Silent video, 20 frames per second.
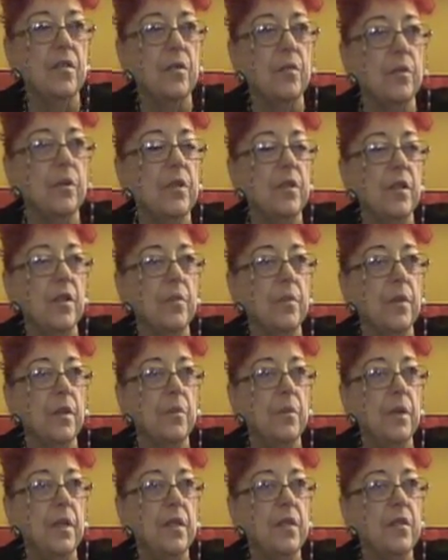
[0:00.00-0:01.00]
So one time
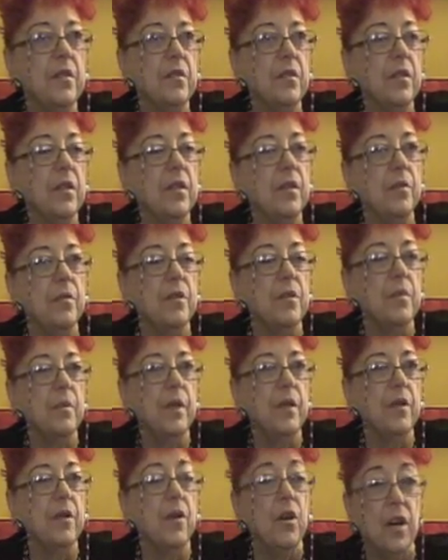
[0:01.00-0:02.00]
I made a salon that was
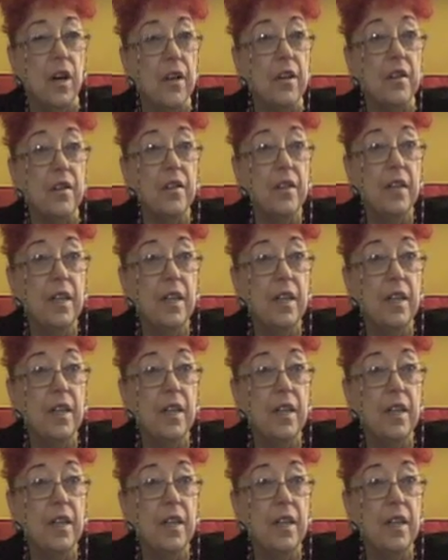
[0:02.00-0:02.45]
about art,